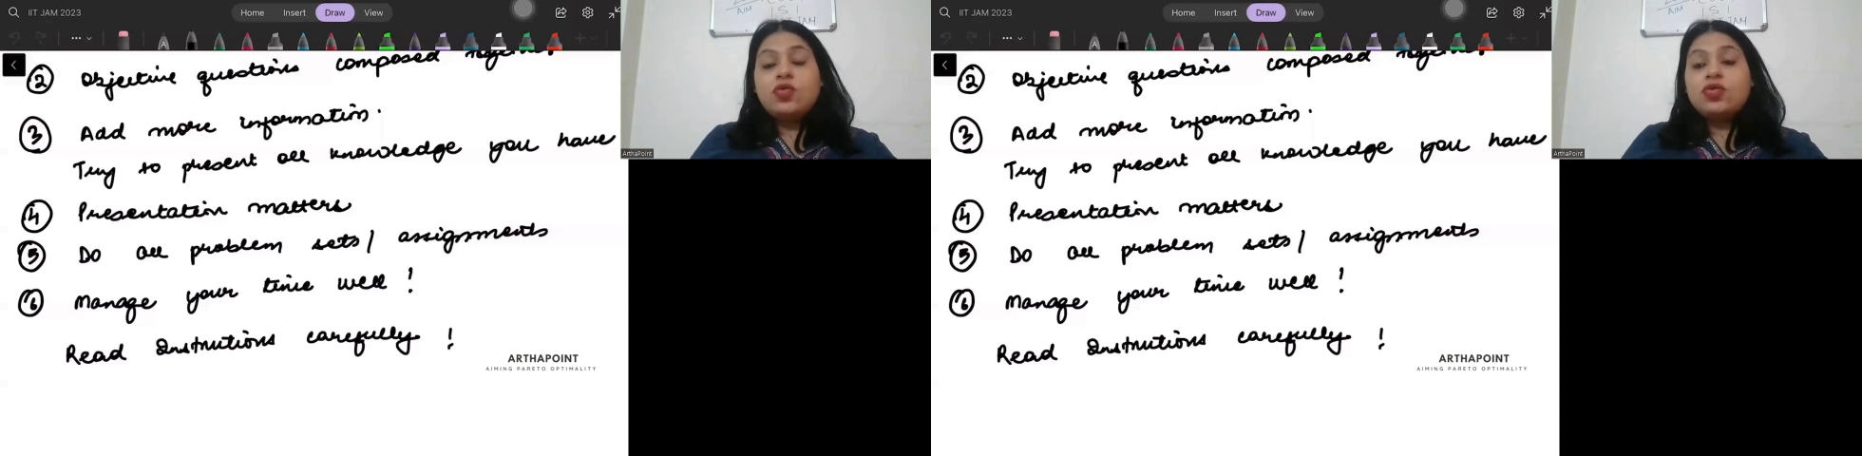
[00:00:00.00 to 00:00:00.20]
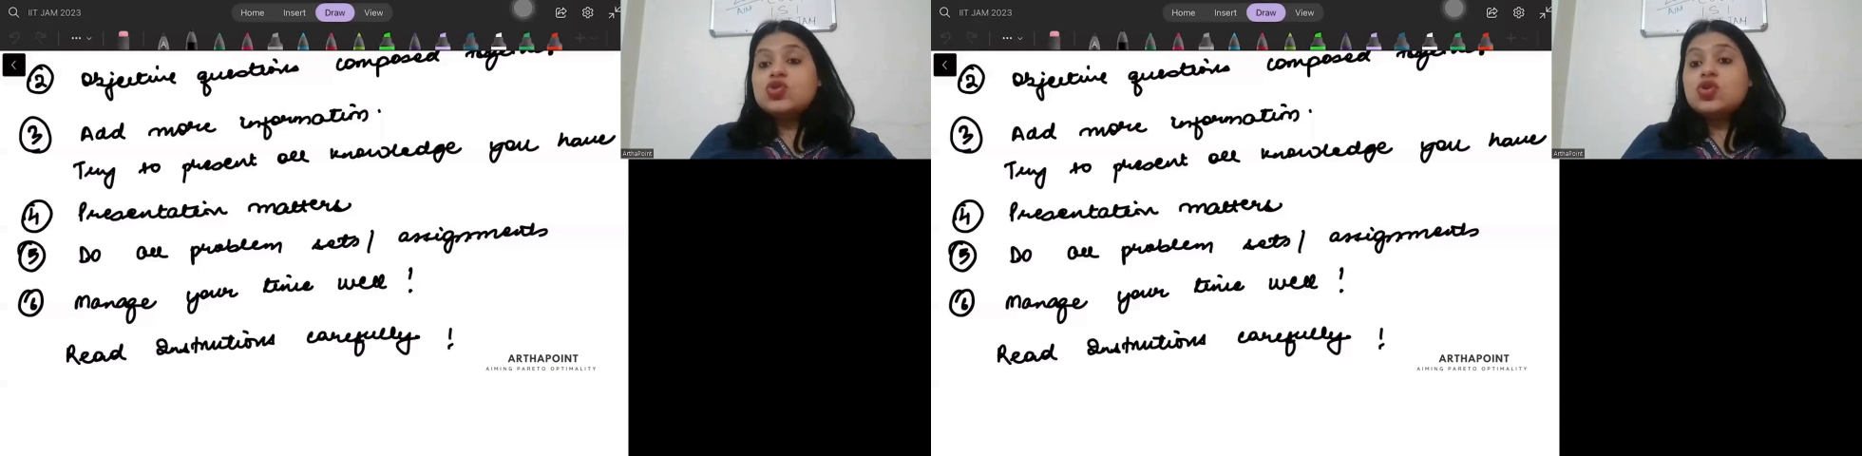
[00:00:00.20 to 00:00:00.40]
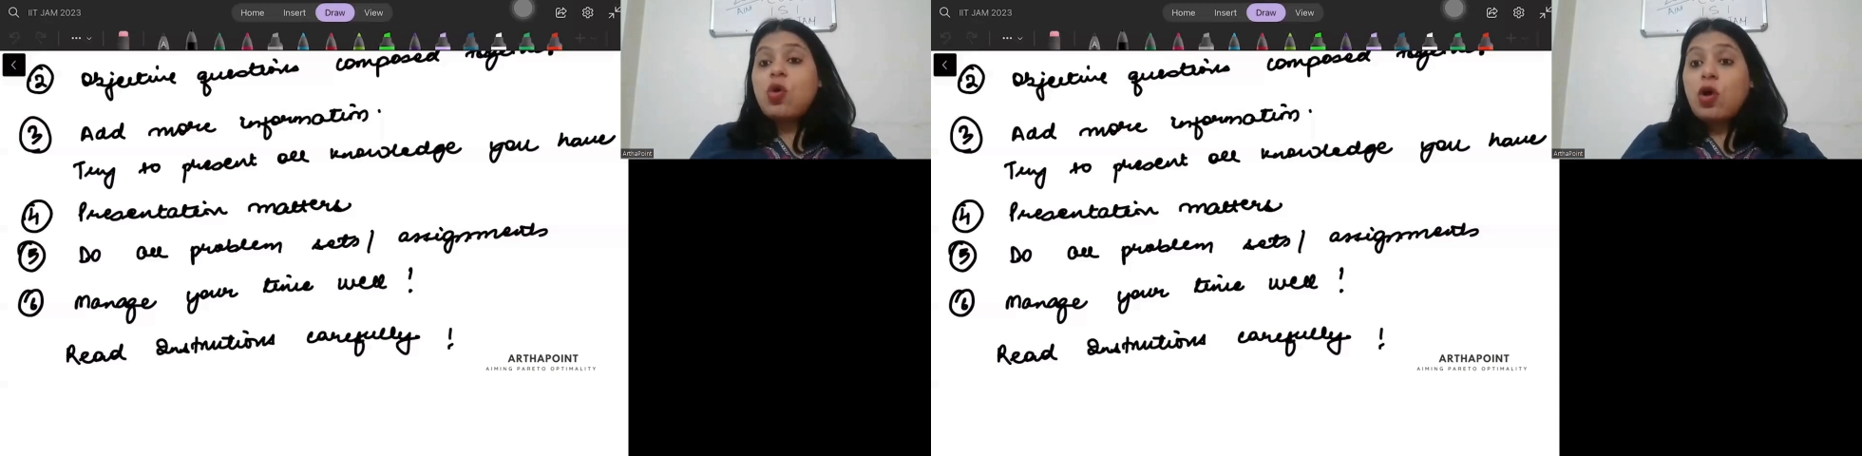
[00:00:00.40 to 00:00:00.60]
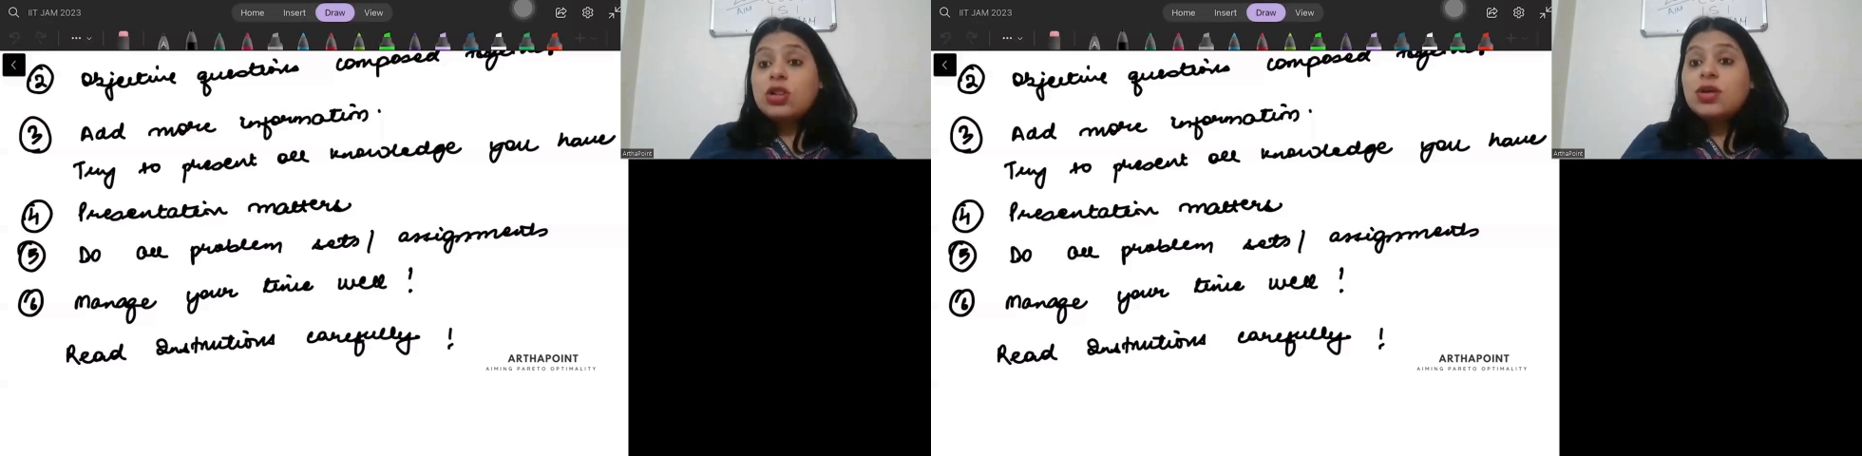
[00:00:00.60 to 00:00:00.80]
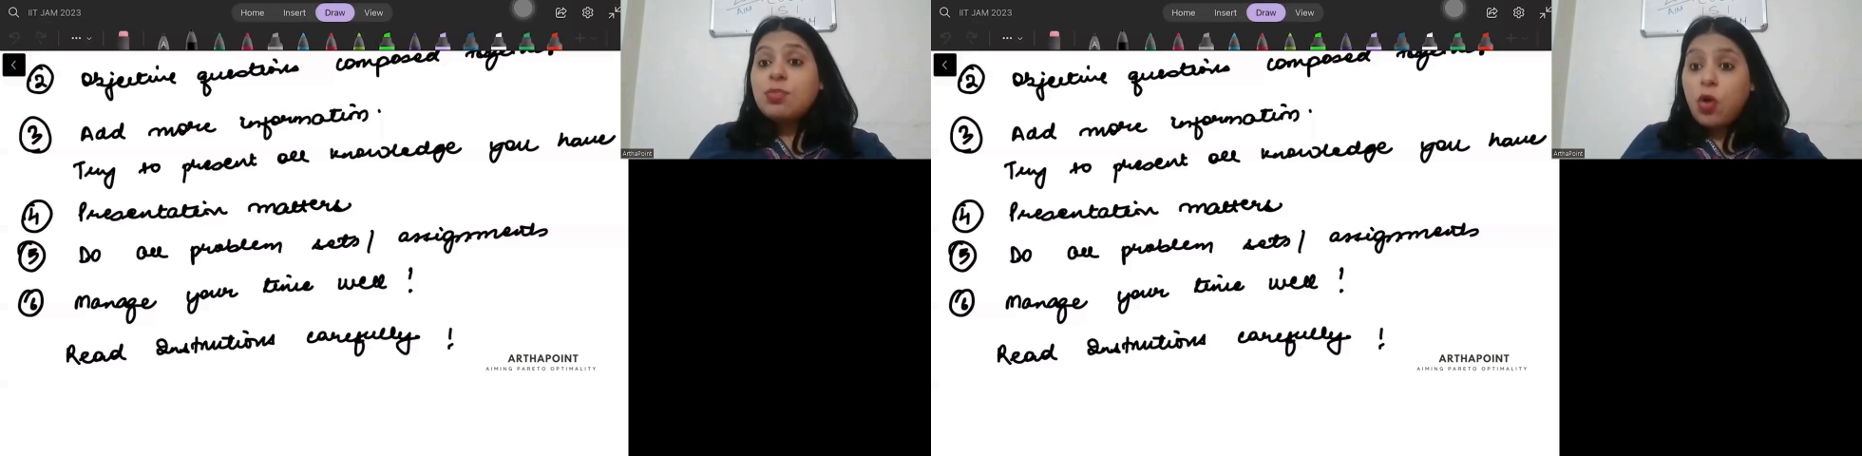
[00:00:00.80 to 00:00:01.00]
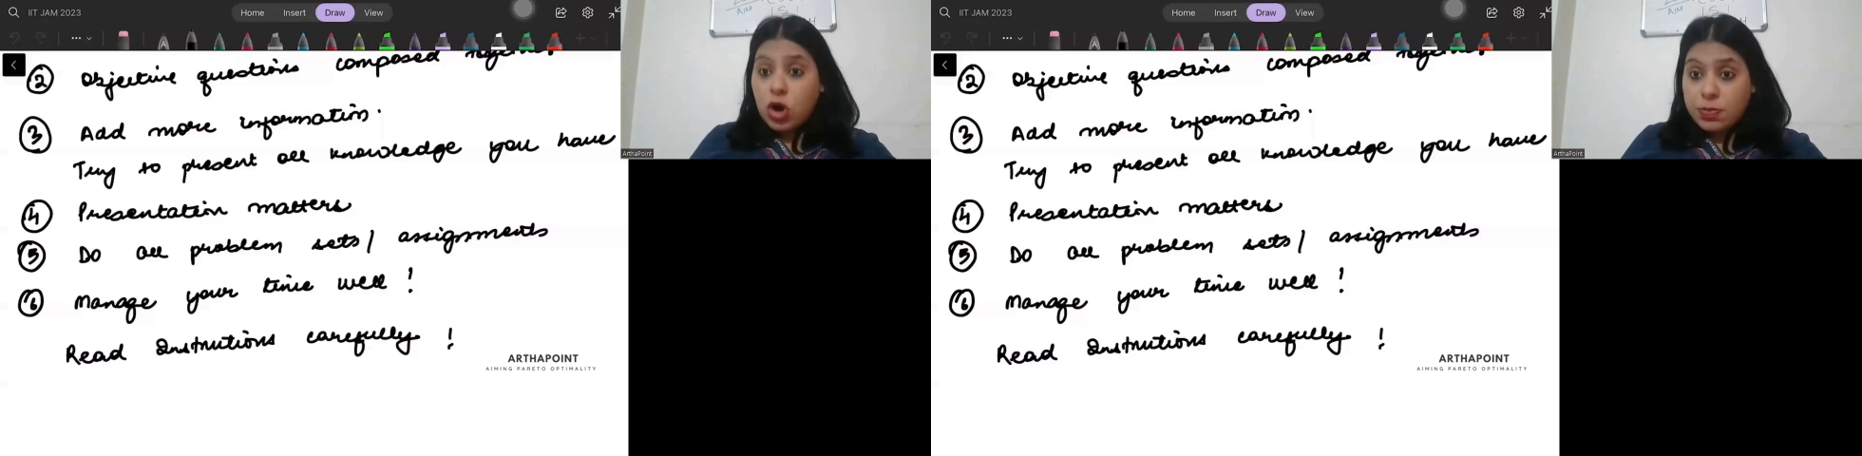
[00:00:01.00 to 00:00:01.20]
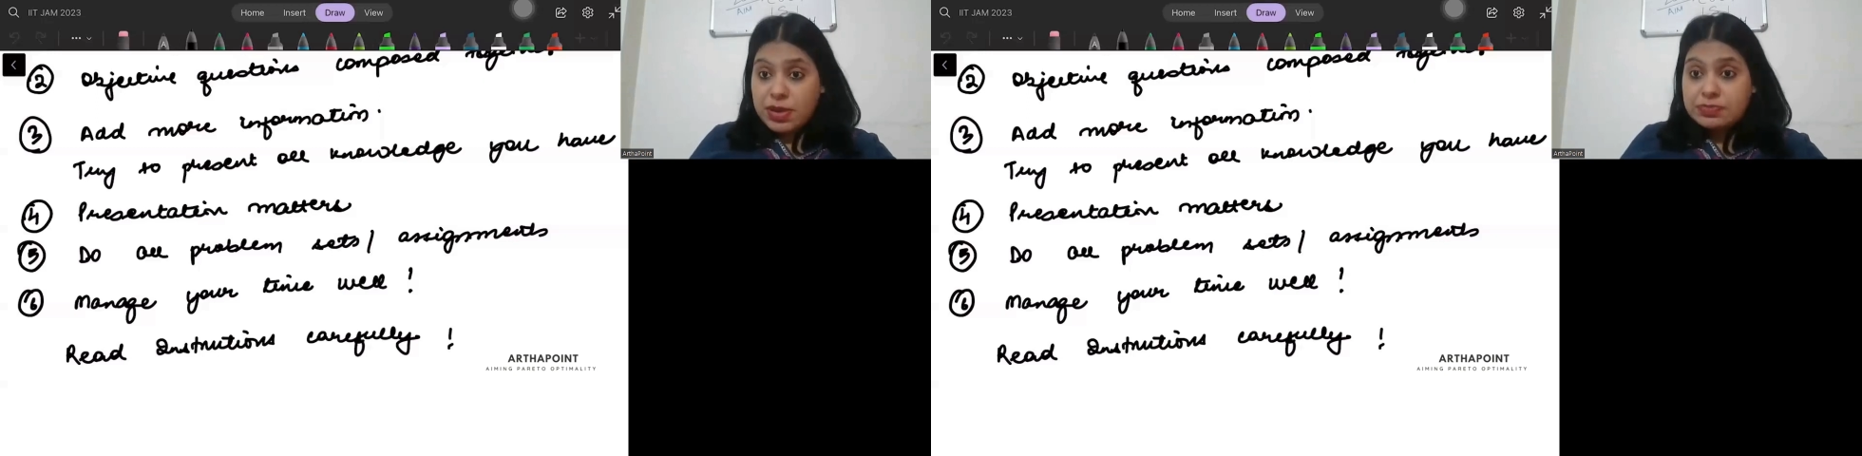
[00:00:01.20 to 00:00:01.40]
focus on all the mock